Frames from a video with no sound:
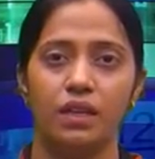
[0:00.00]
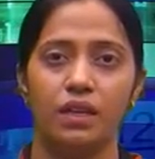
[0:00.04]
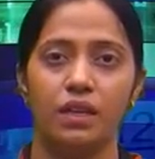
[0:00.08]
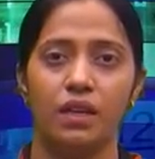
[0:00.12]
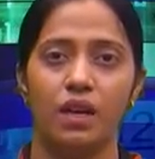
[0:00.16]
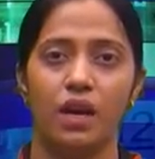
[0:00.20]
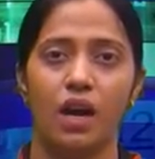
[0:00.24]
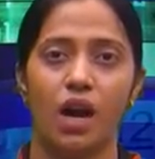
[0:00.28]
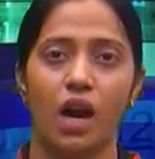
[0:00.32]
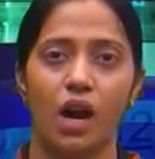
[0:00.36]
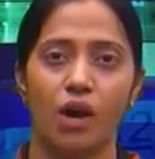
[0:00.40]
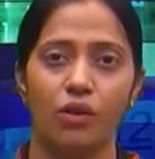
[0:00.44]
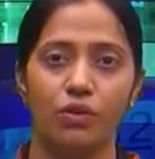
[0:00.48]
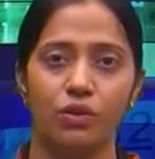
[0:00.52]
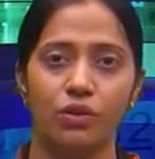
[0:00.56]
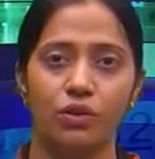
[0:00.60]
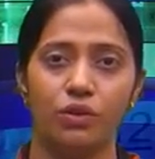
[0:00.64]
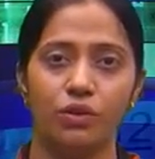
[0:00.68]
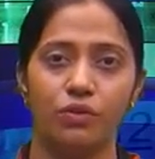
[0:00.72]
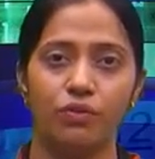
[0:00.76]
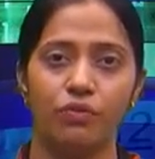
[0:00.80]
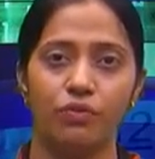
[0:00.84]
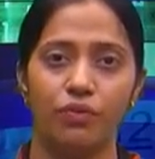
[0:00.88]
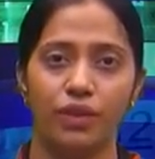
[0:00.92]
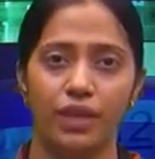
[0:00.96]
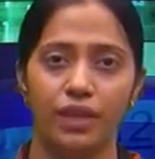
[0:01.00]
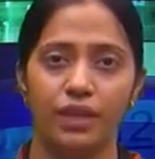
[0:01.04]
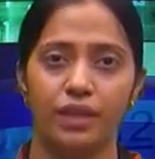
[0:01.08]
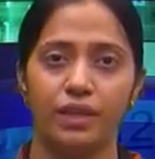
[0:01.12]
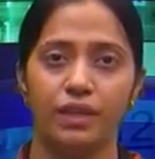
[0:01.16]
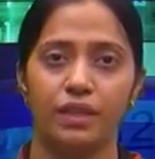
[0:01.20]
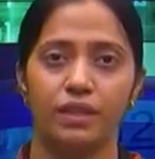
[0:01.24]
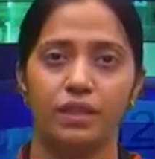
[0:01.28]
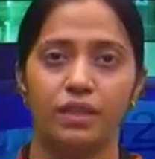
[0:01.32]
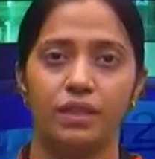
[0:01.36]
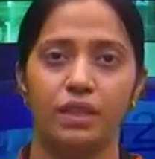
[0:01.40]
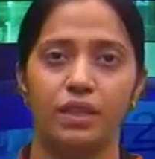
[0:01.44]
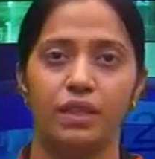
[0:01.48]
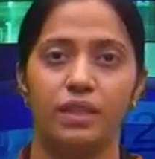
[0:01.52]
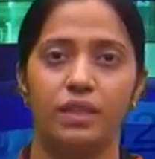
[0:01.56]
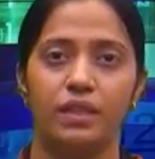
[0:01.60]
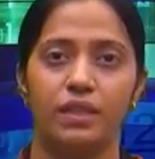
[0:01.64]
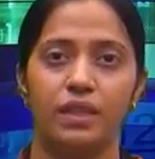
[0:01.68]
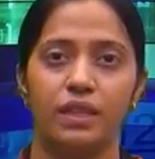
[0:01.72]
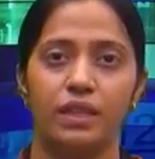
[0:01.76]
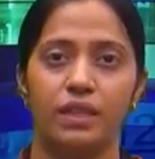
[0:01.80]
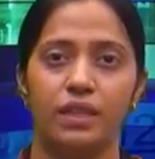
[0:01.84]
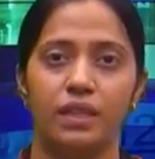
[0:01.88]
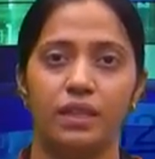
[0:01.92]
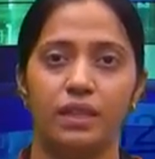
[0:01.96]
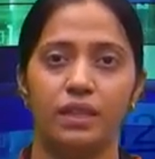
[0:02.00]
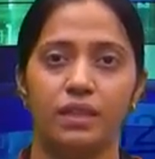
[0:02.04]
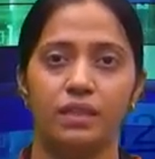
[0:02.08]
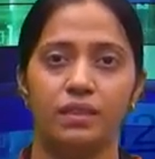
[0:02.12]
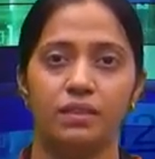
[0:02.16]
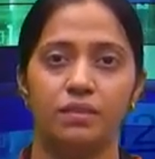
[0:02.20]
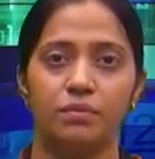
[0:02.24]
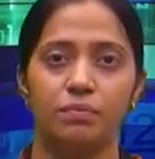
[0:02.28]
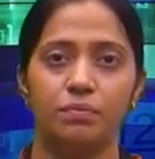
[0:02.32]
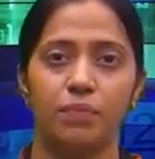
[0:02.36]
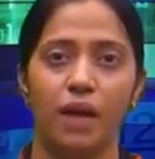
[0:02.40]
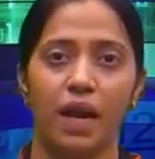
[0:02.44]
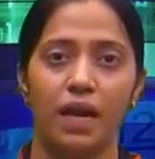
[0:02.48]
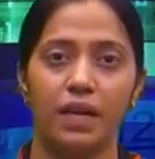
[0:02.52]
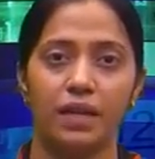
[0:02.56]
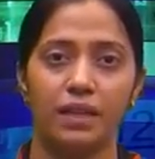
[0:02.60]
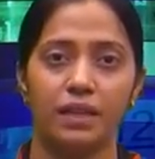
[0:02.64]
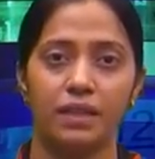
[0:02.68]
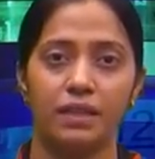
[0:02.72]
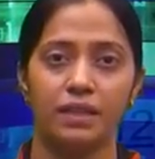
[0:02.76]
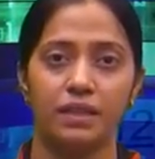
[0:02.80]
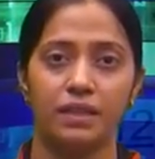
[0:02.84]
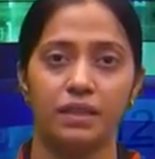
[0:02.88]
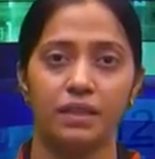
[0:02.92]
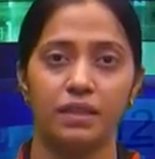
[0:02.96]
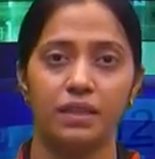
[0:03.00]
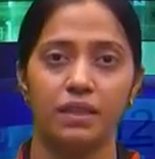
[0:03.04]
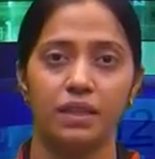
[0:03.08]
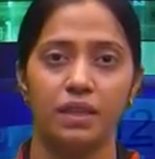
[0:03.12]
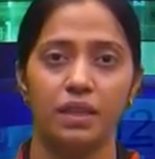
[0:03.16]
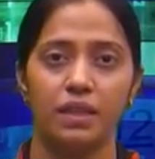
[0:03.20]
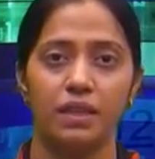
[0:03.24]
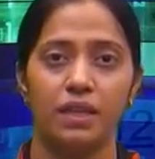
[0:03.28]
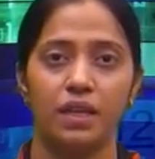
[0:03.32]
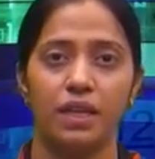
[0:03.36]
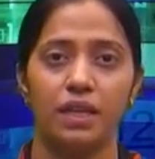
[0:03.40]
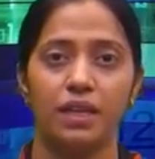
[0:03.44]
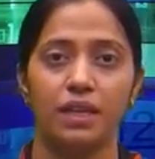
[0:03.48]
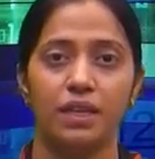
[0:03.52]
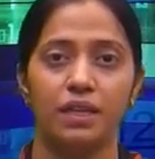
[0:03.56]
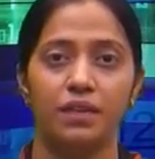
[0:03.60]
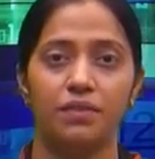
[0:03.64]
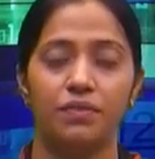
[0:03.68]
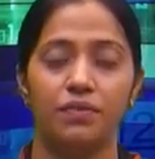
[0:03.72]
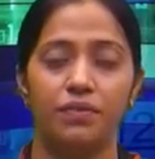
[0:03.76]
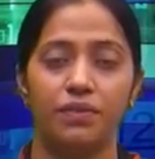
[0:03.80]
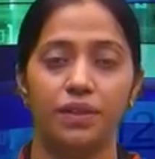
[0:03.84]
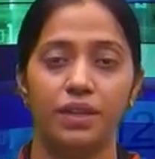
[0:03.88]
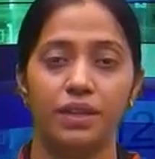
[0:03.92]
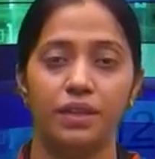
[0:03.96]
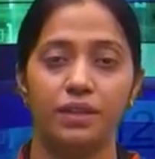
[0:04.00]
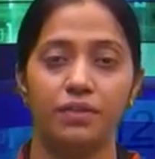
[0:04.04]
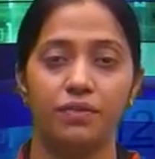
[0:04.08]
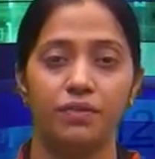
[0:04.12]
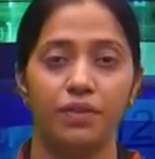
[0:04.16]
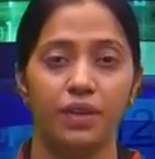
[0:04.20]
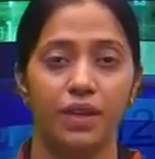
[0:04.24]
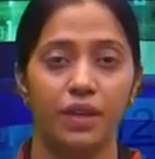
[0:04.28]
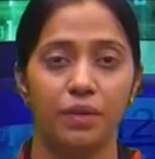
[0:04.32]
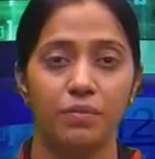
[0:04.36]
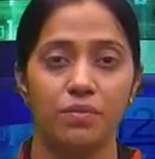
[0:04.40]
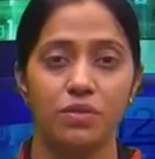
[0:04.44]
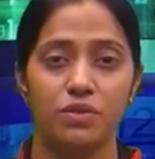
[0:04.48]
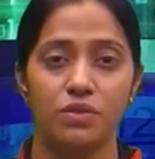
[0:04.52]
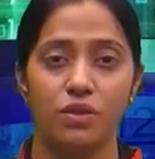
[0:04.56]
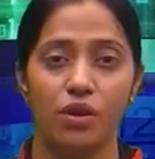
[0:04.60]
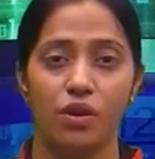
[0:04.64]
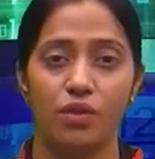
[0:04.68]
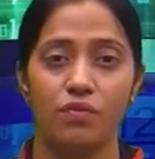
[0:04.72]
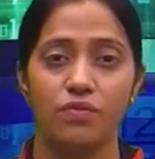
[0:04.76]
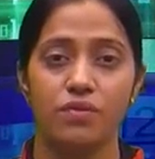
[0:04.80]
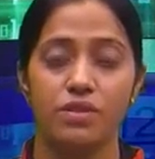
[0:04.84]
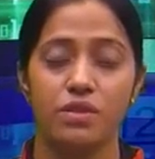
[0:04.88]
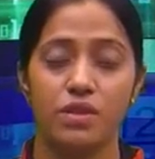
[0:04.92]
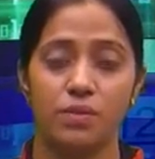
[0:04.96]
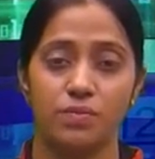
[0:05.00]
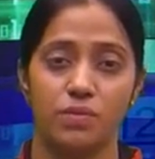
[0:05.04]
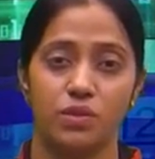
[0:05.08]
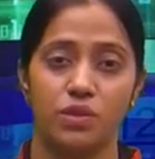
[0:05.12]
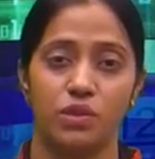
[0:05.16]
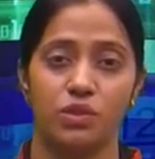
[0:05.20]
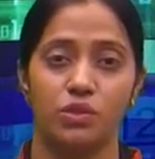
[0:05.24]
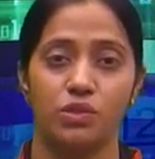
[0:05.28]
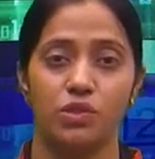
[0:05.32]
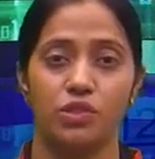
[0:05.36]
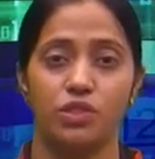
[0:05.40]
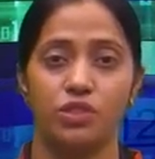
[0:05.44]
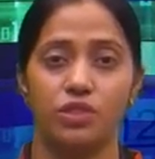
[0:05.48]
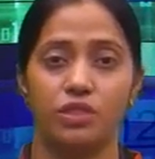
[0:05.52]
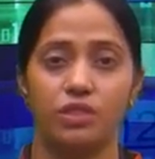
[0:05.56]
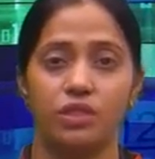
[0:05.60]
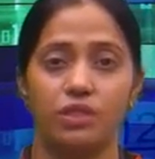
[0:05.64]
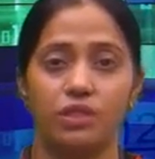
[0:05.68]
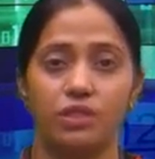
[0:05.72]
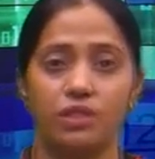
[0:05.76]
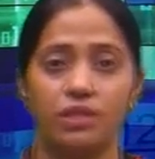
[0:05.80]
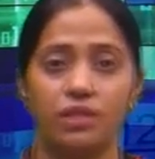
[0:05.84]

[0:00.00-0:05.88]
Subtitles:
how to fit the integrals pattern in different frames of substitution.